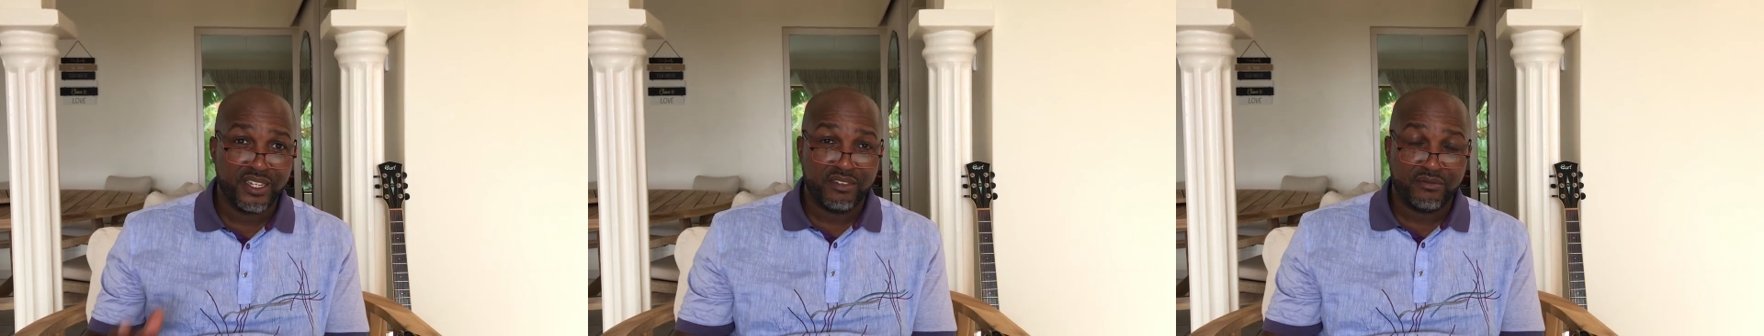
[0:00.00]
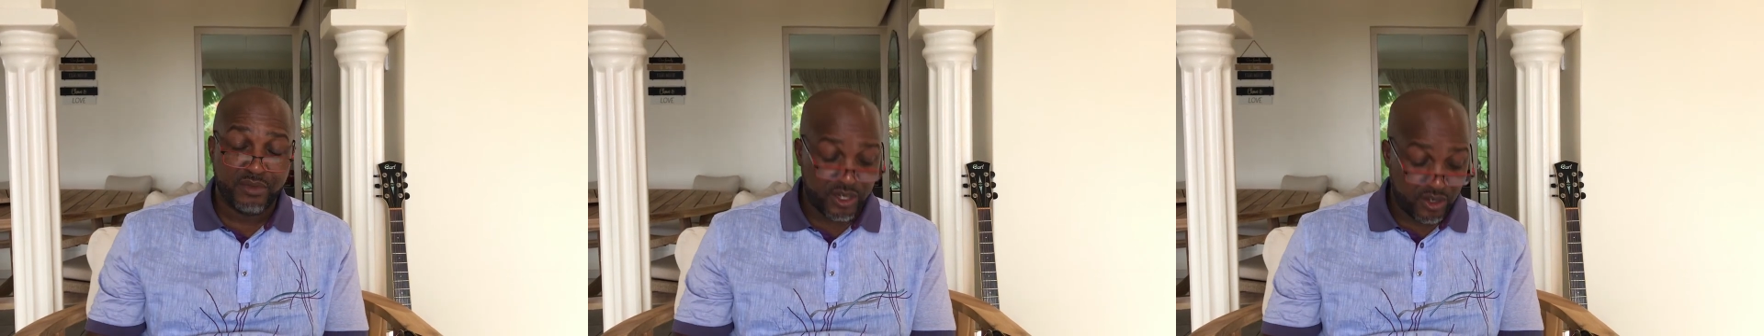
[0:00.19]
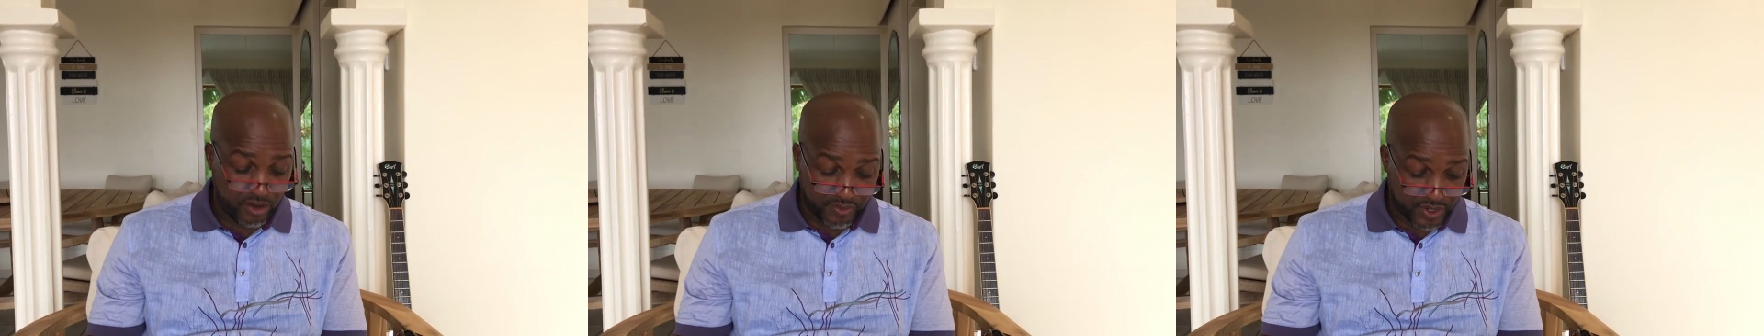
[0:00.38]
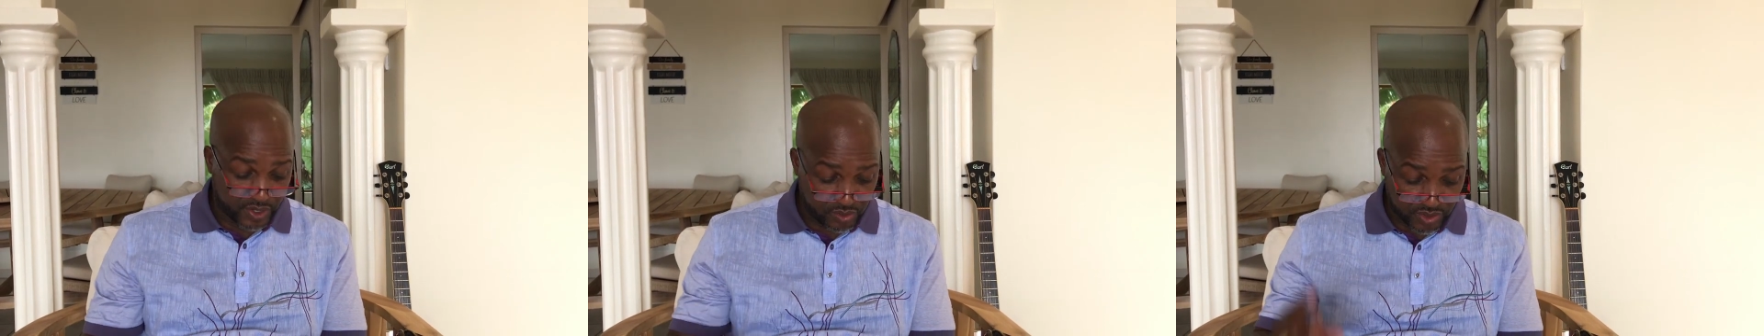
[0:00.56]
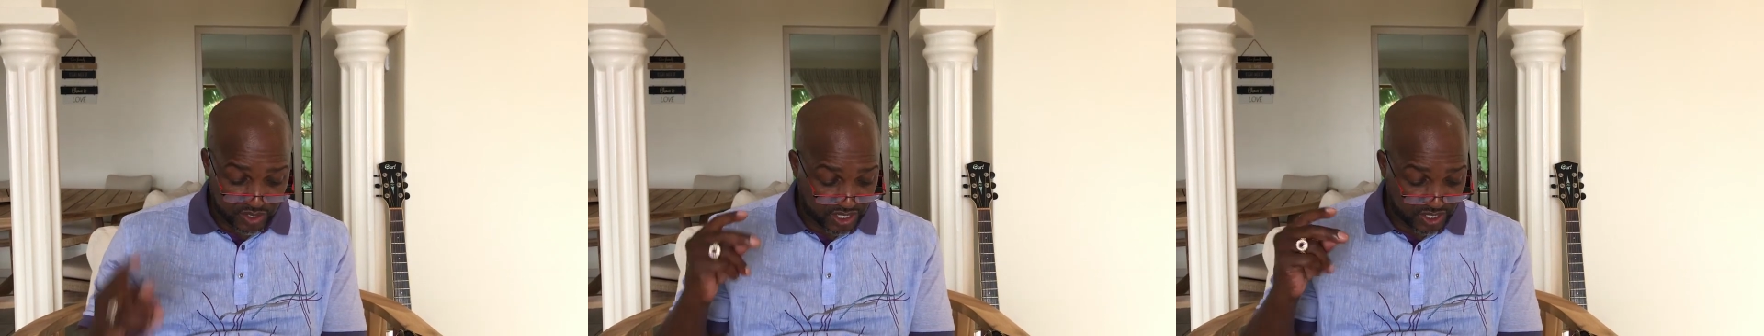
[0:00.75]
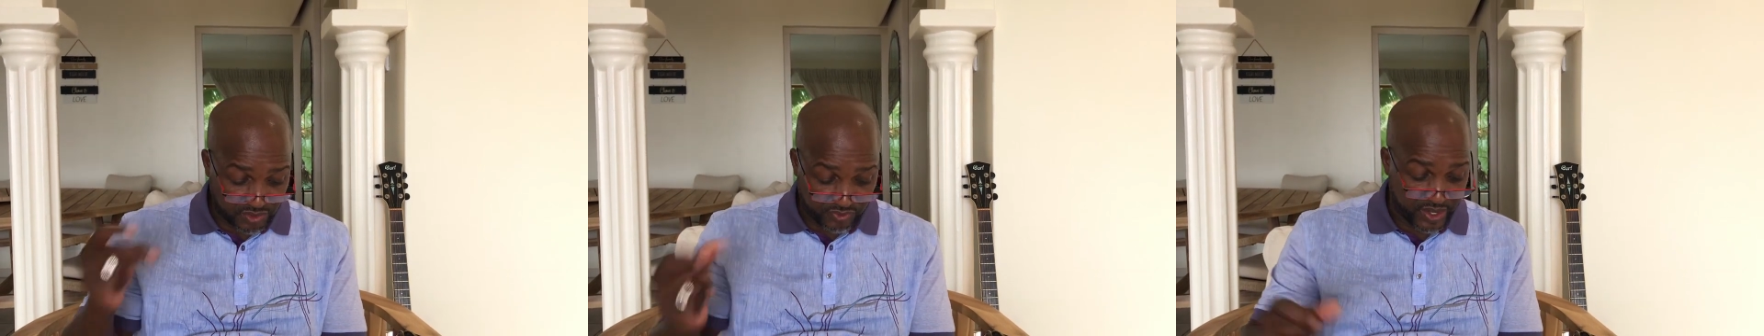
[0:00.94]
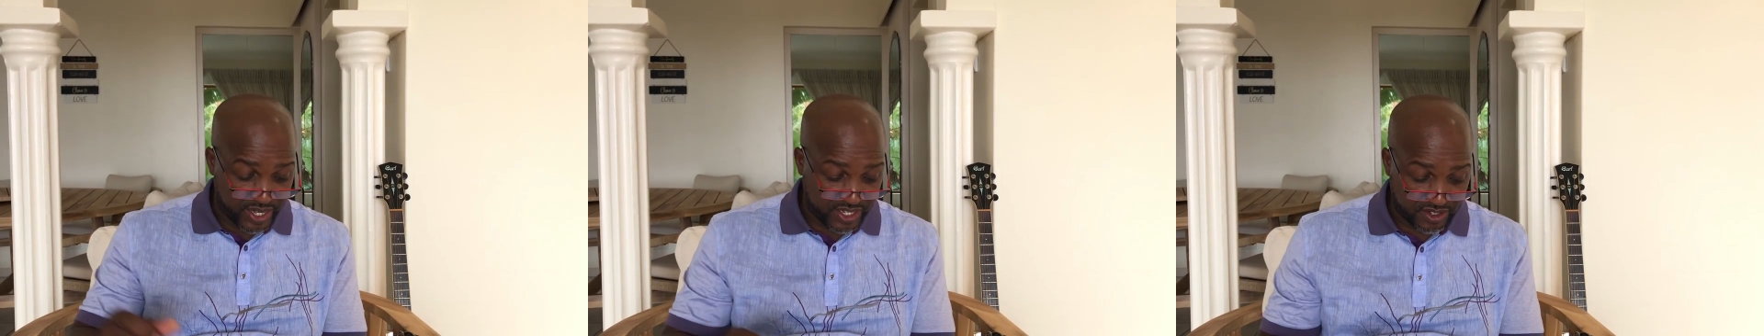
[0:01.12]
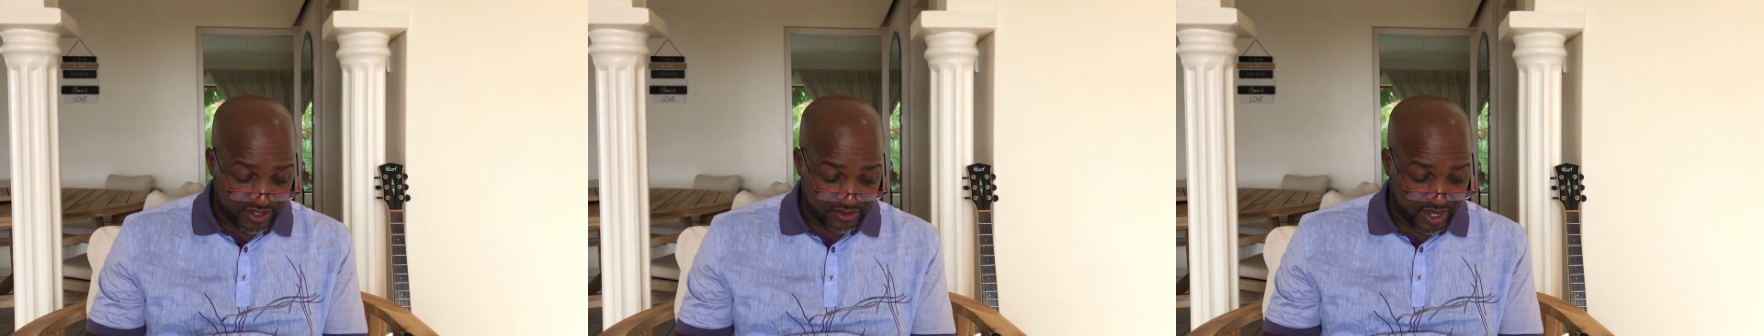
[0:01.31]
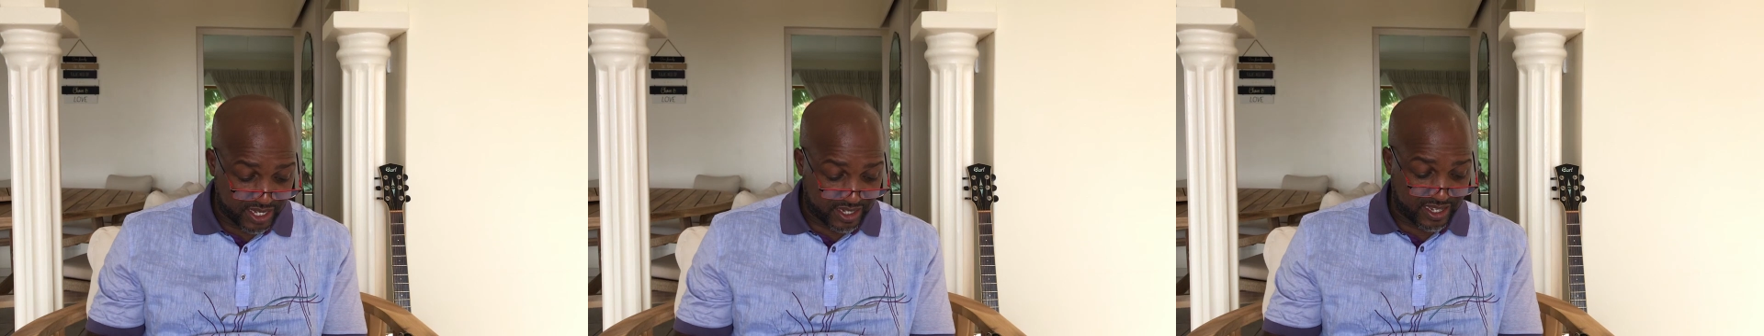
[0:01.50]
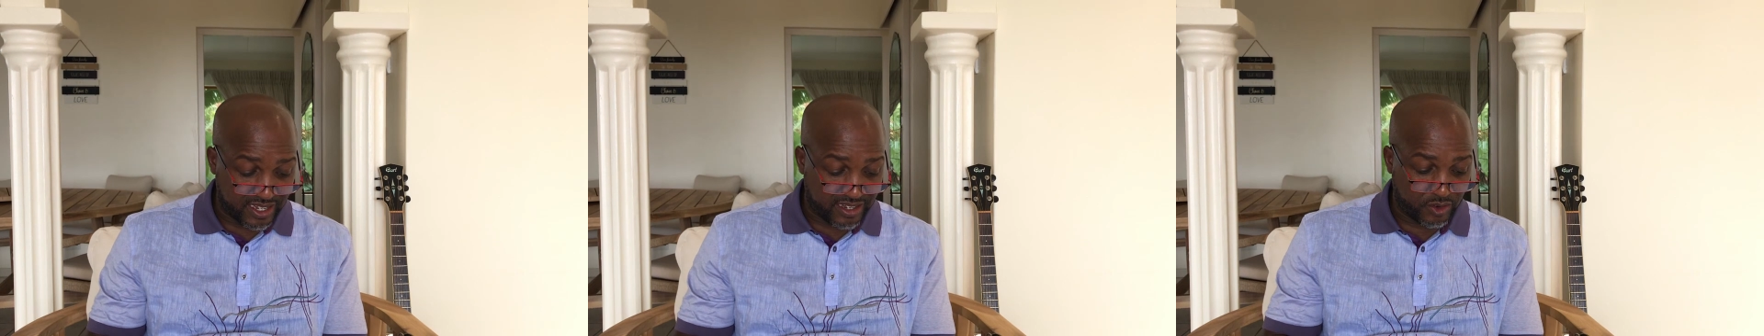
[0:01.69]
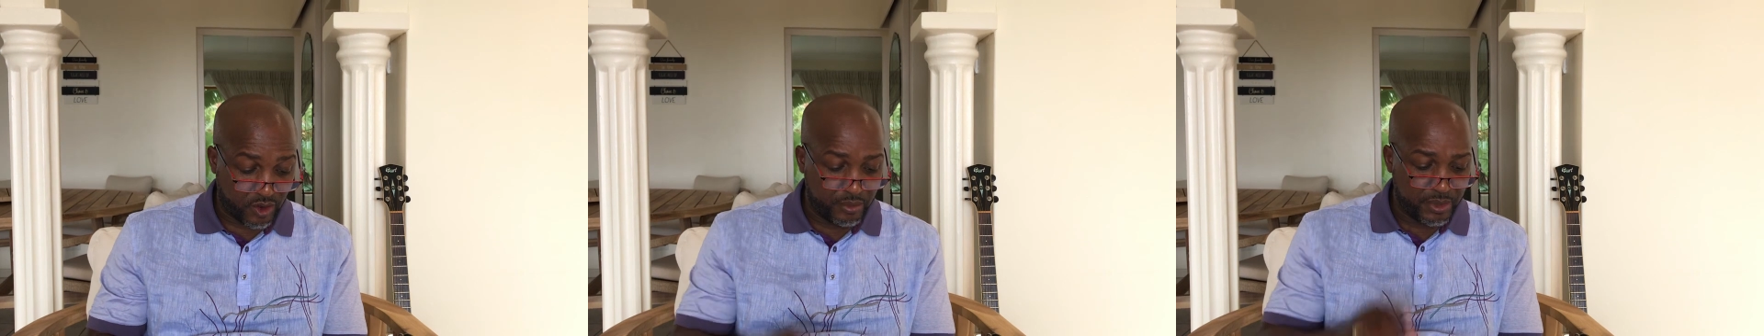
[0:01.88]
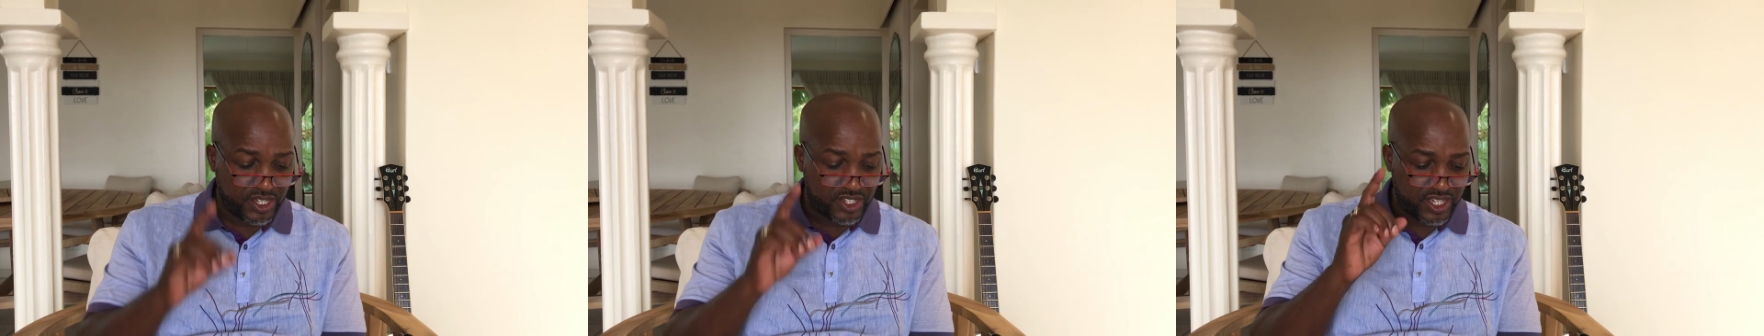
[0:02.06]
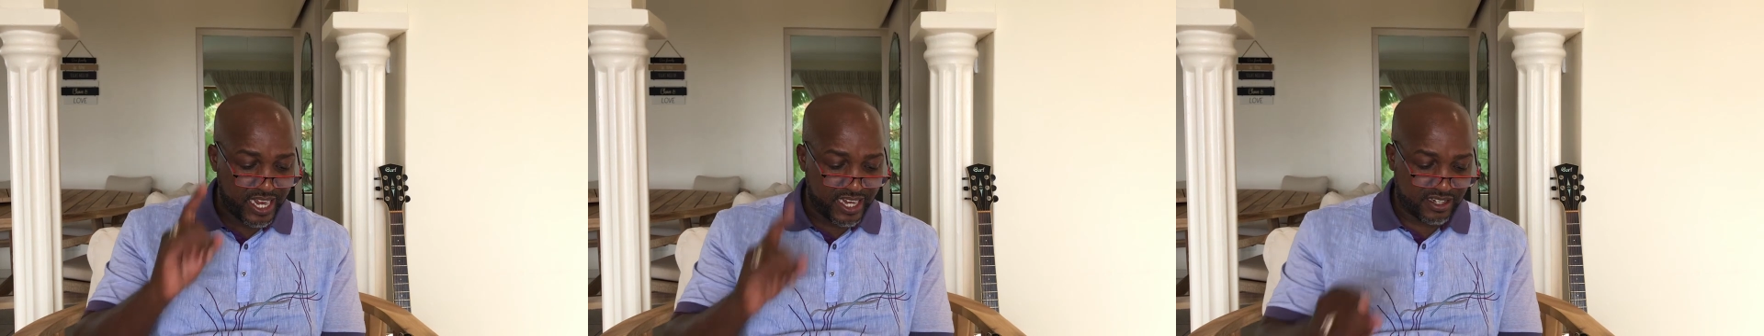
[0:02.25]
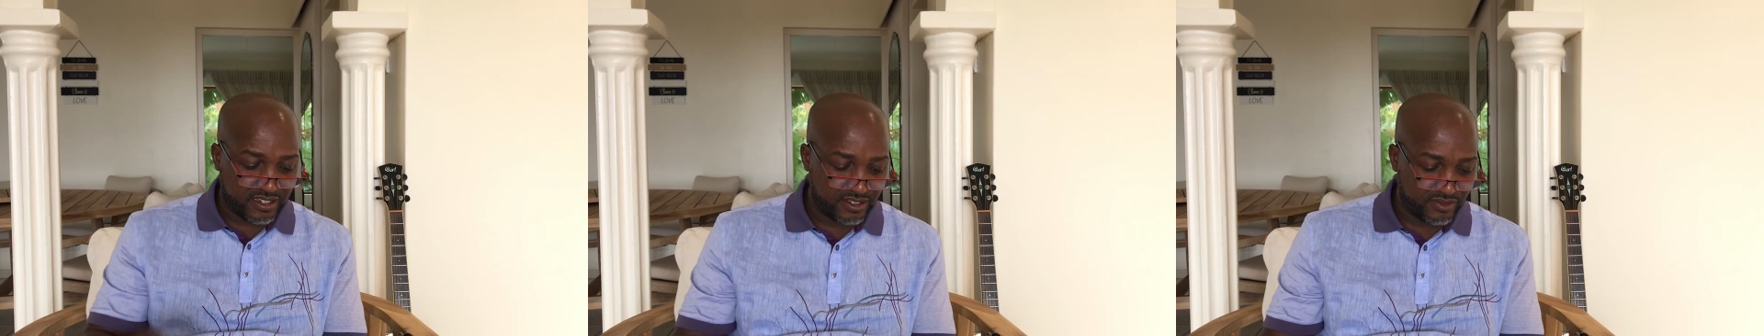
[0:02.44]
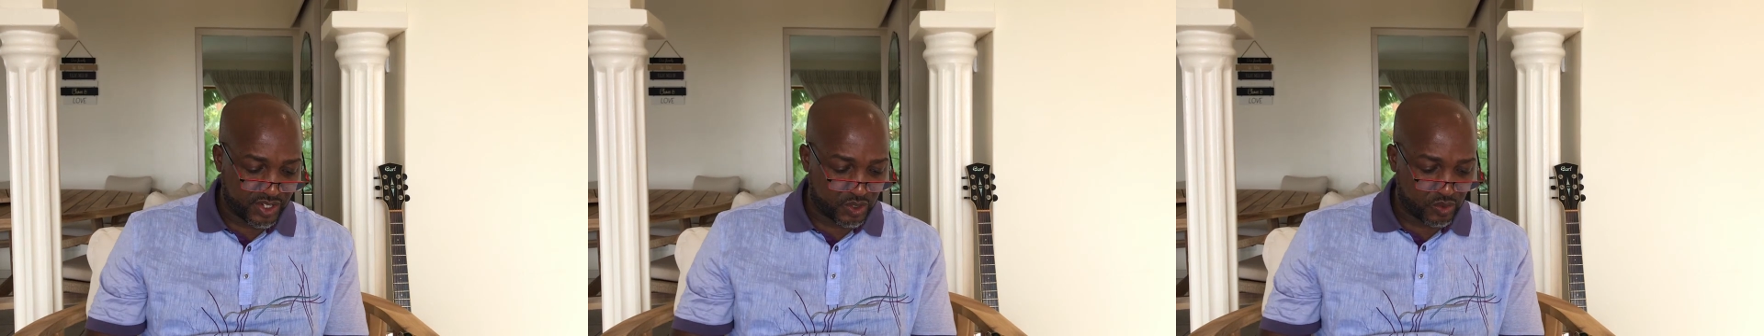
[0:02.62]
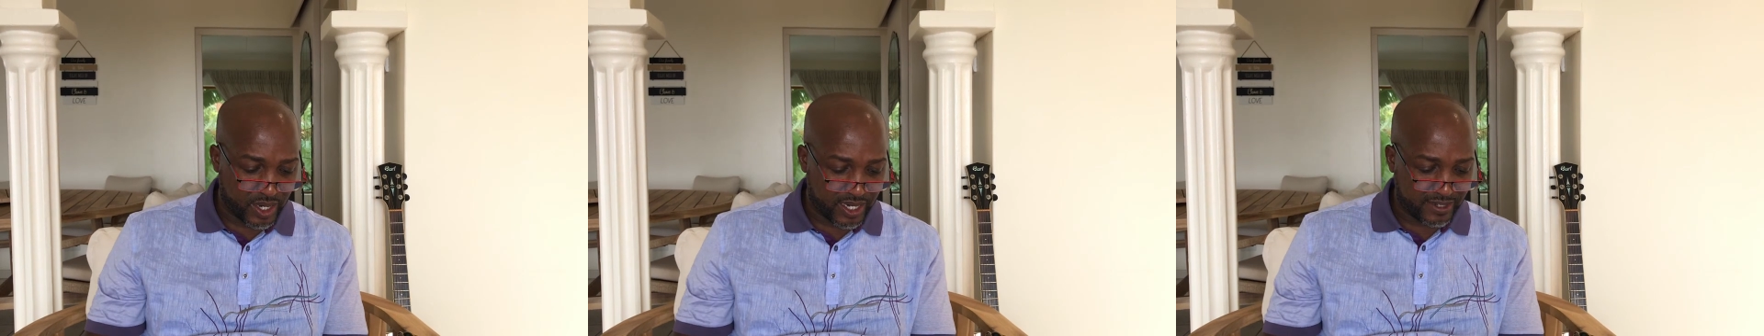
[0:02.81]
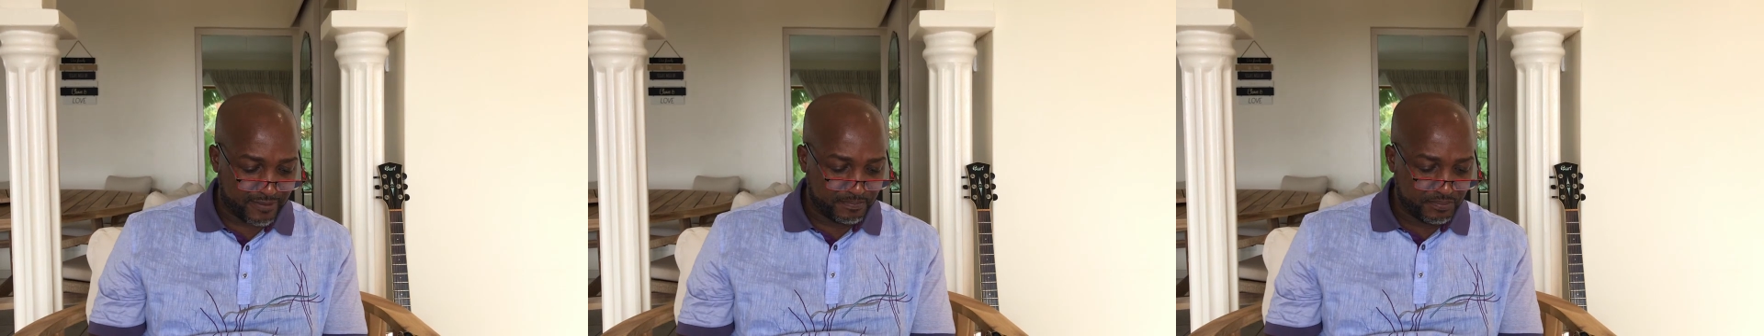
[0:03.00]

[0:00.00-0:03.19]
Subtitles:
many of us would just faint right there. Romans 8, verse 1.